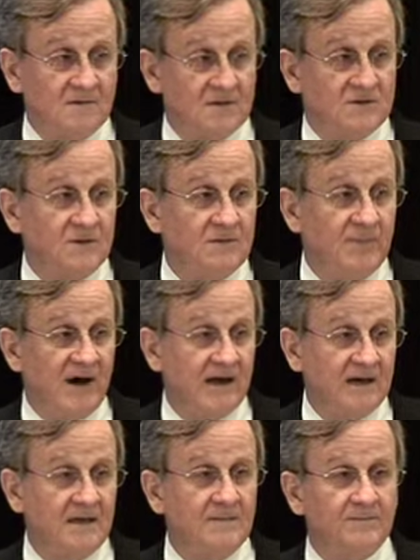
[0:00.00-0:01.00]
student
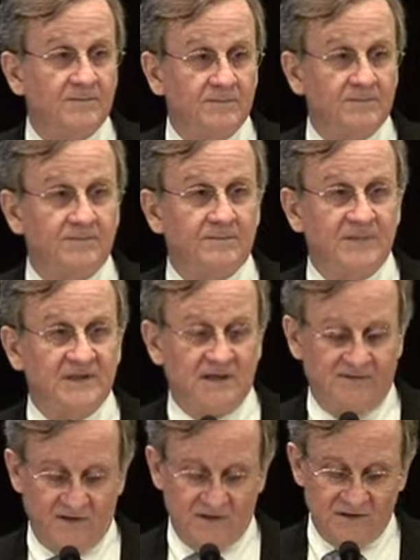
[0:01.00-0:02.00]
body, but
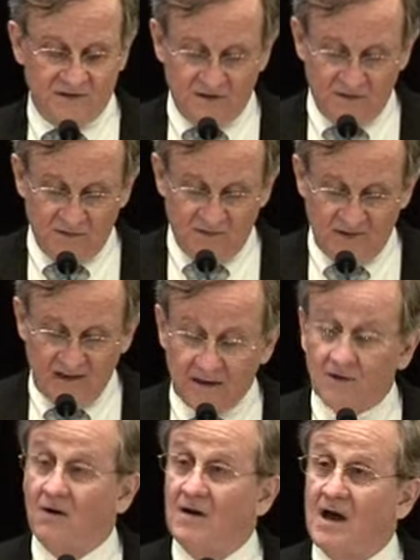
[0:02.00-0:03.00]
they've also
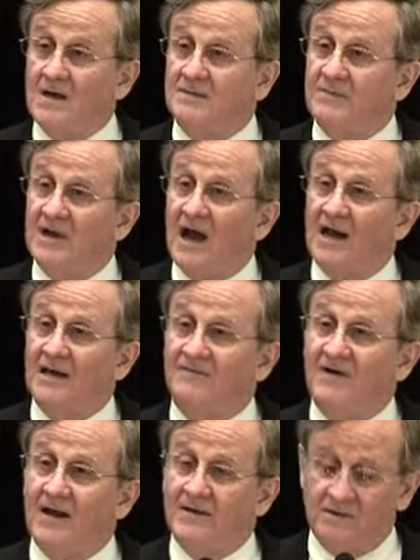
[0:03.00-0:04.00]
then gone on to be highly
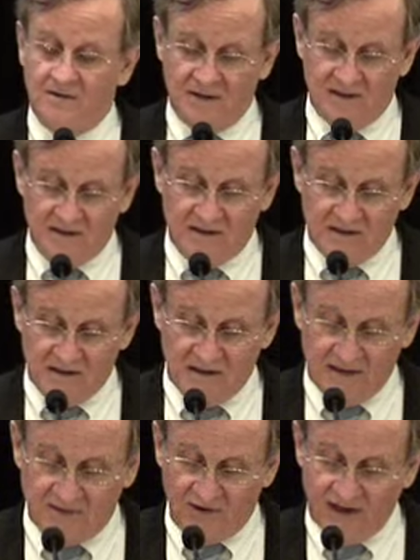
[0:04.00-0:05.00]
valued
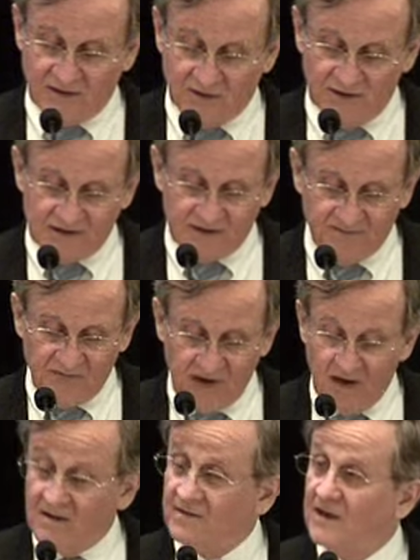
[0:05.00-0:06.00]
graduates.
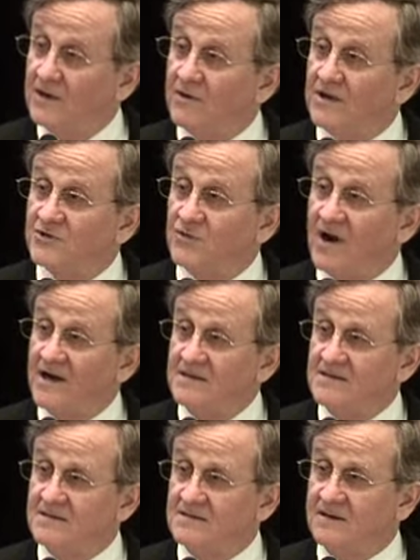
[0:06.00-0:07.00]
They enrich
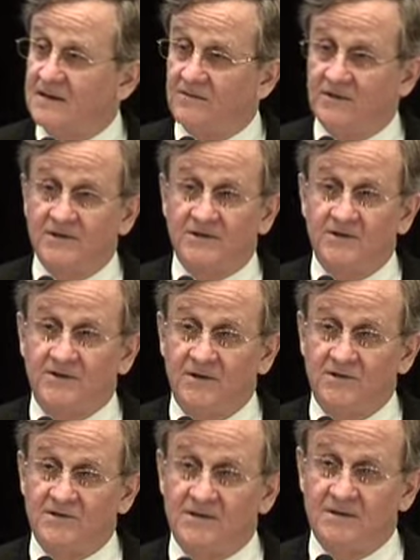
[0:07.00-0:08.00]
Rice, they enrich
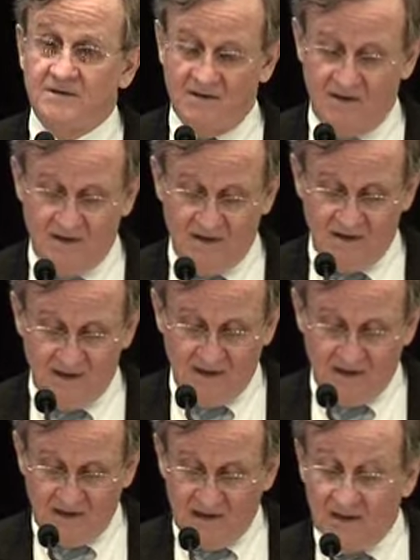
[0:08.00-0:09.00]
Houston,
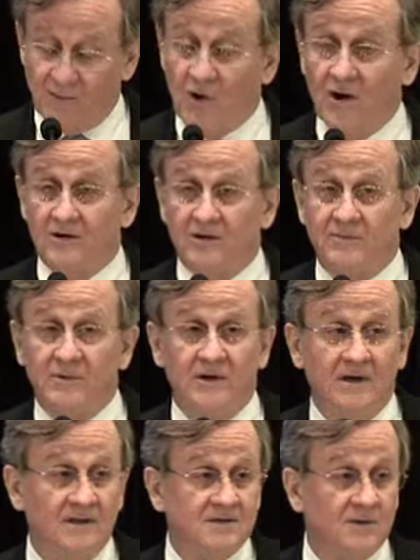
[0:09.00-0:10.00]
and the broader
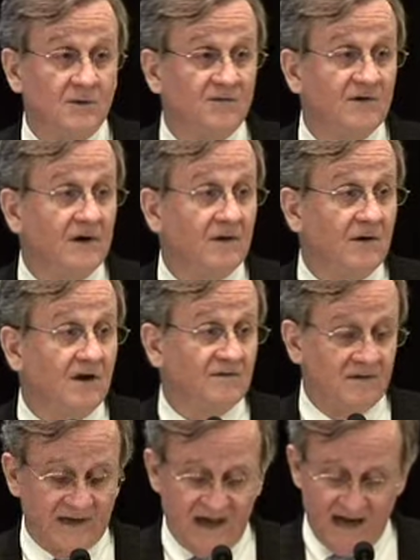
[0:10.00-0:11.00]
community. So we're very
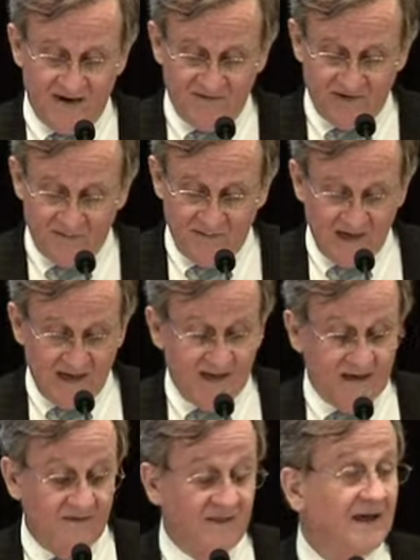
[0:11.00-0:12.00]
grateful to have them,
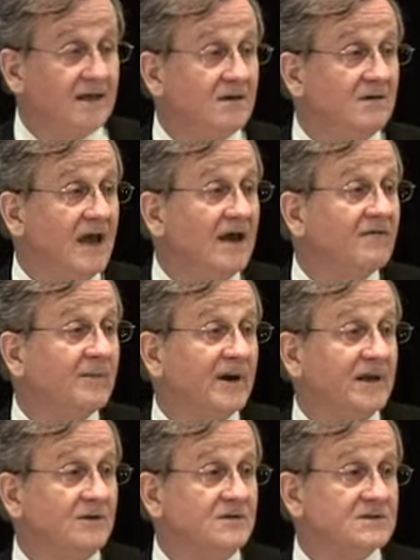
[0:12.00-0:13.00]
and thank you to
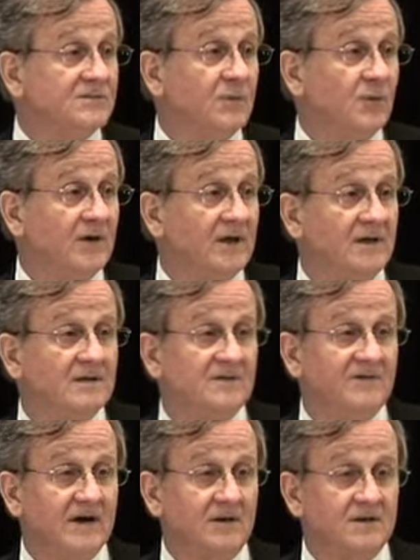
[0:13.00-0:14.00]
everybody who's supporting the
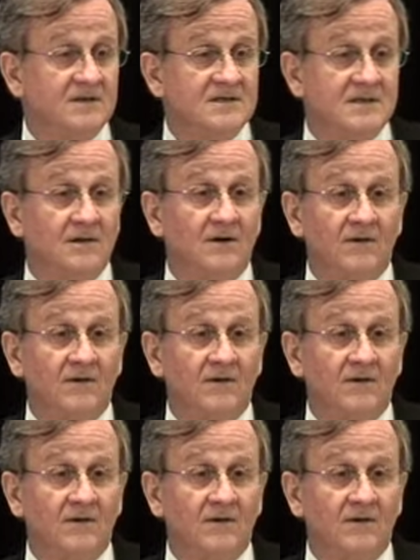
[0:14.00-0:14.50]
veterans here at